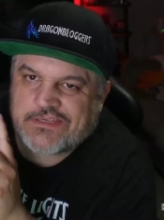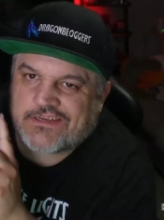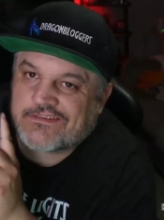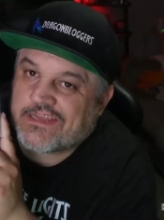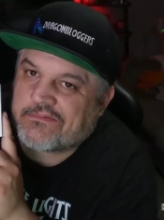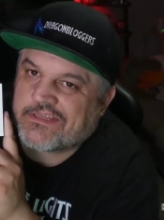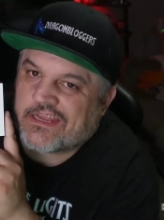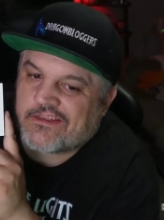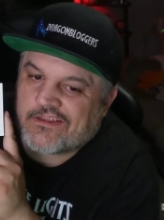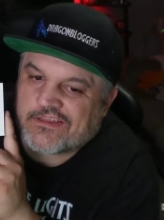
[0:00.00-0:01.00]
here and today we're
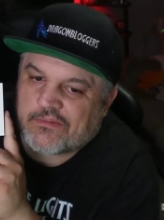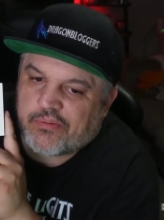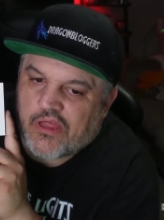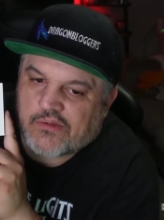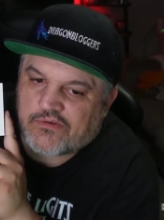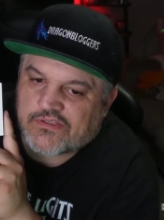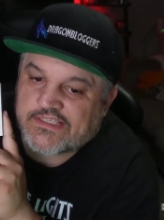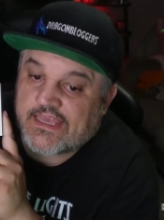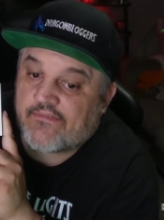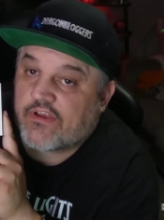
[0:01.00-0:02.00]
taking a look at the Plugable
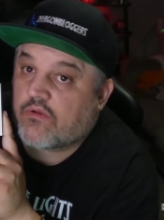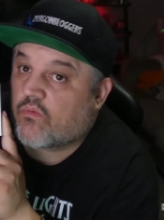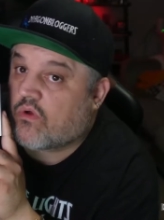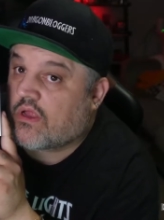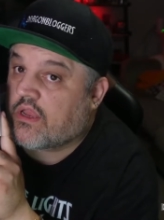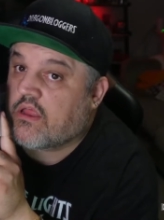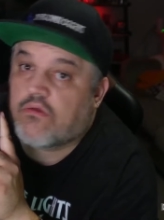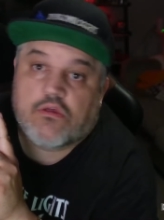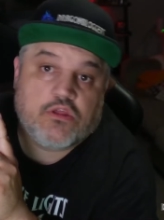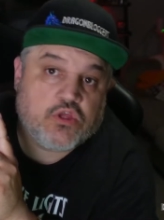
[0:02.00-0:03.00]
7 in
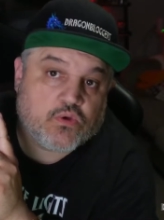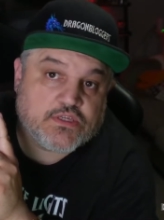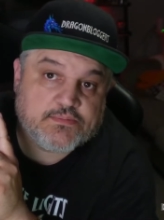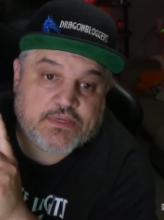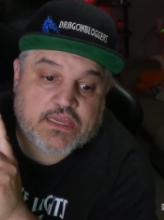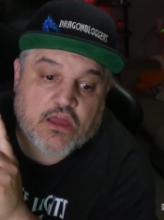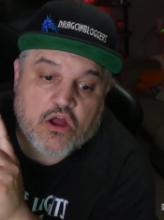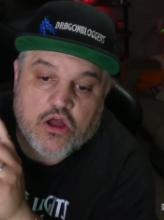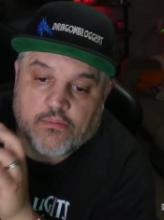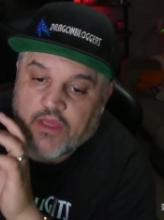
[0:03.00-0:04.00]
1 USB
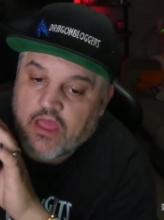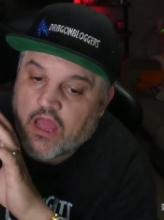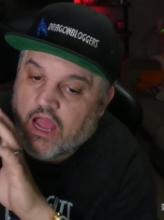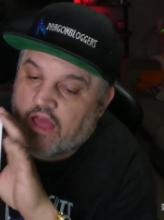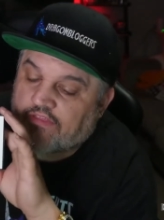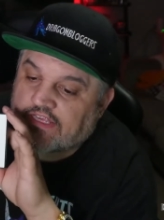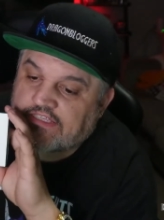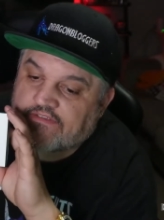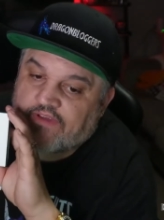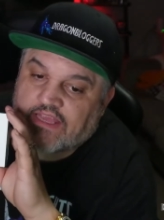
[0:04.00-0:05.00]
hub. Uh,
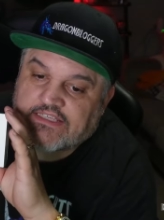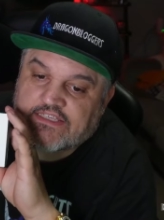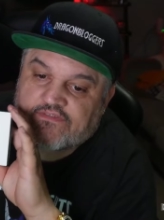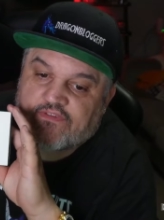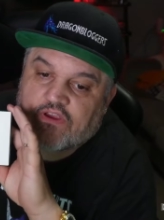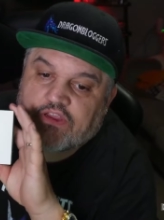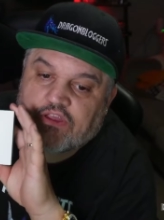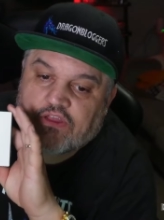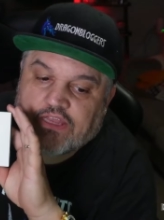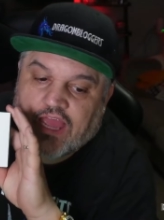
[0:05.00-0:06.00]
this device is very
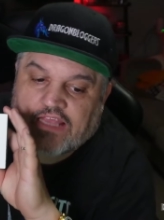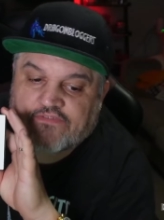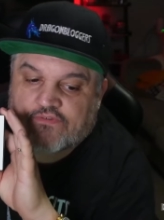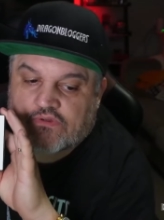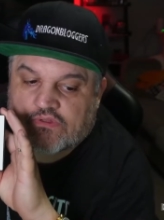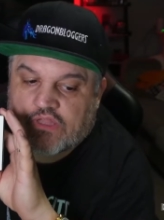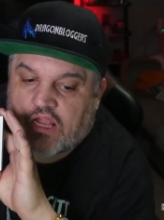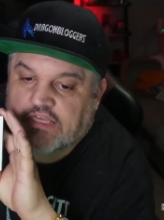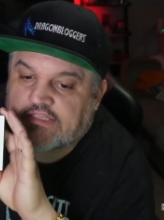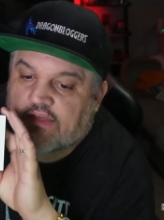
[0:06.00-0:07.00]
good, guys, for a
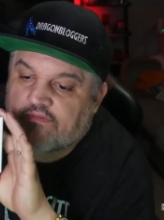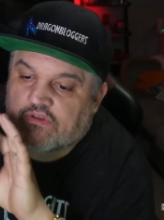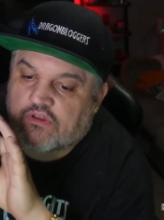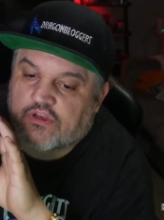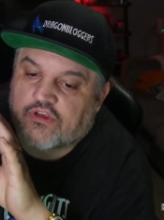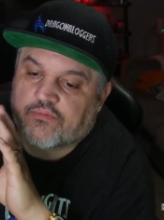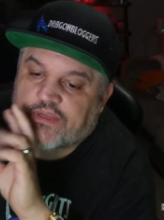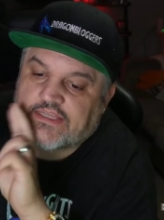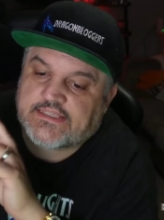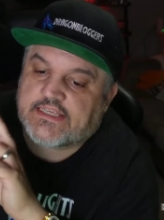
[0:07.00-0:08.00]
lot of stuff, including your
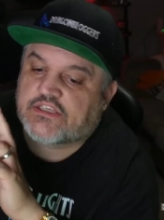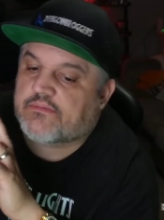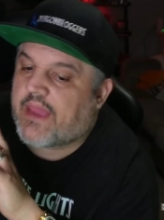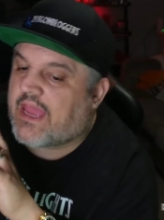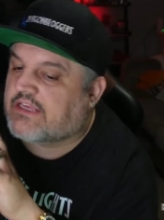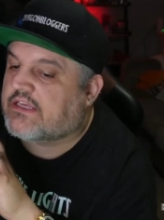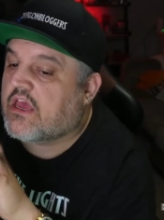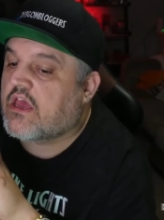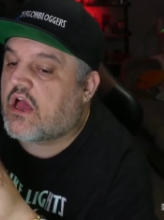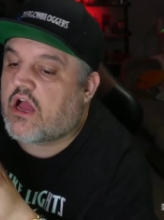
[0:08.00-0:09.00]
PCs, your
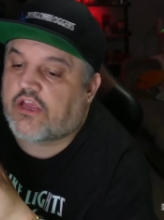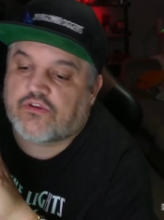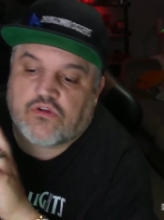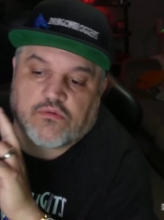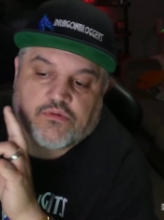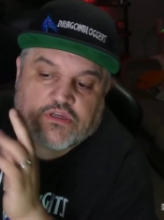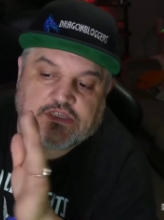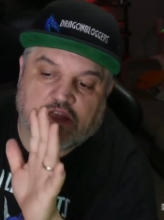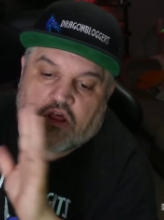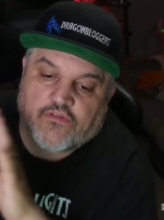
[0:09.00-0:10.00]
Macs, uh, your
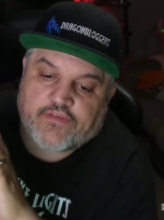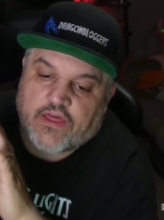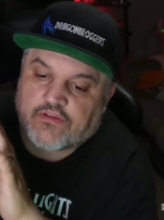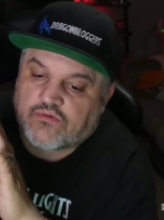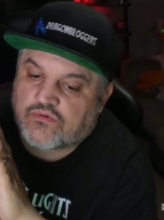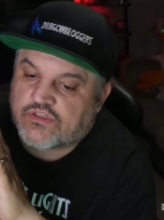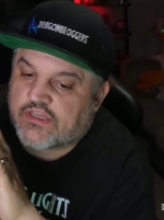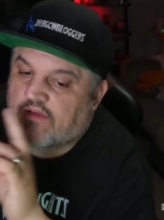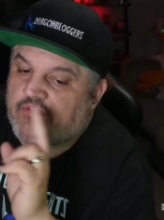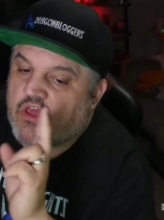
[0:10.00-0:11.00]
Chromebooks, and all of the other cool
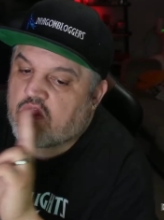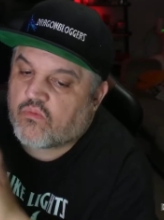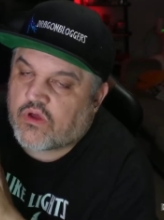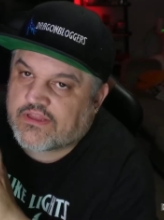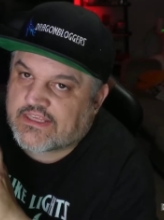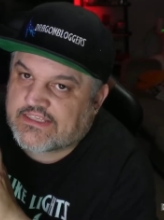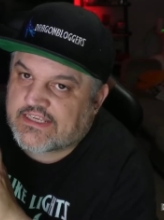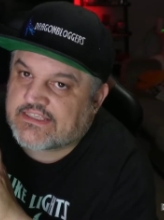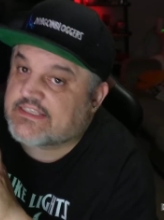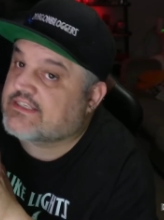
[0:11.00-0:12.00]
stuff. What this
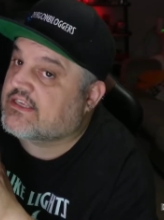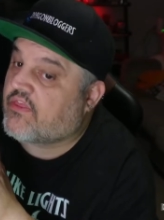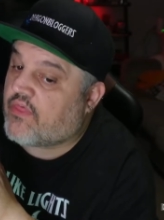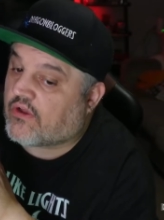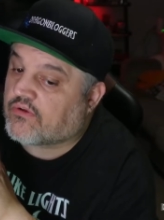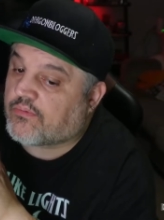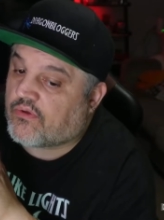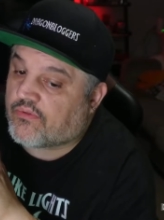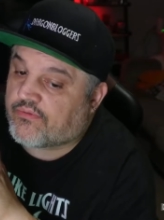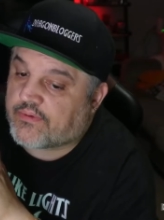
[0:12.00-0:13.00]
is, is a
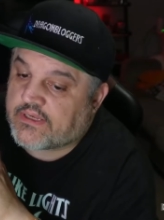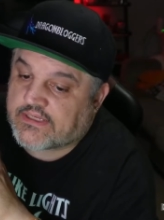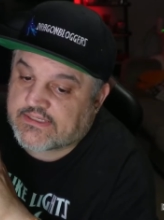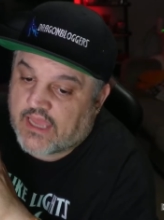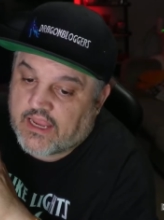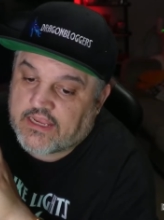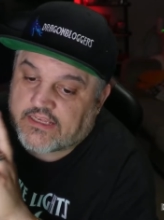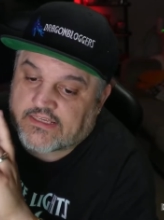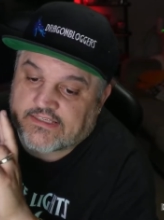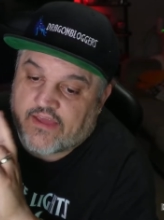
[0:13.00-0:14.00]
Thunderbolt 3 design.
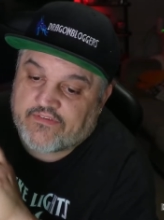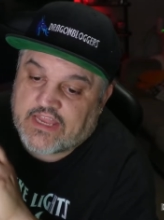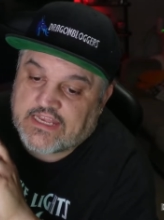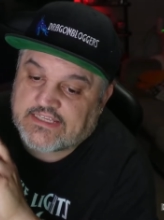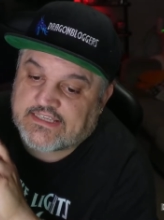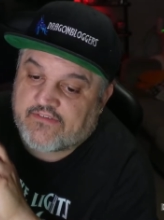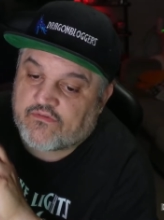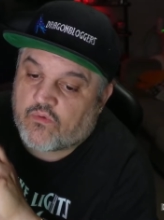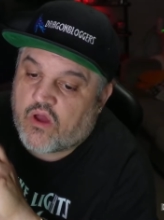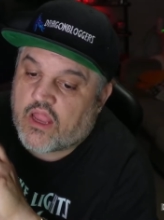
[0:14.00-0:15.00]
It does have an
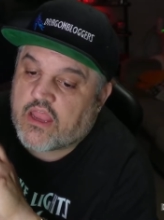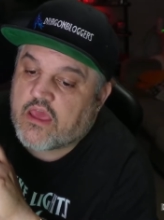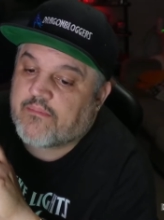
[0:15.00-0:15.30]
87 watt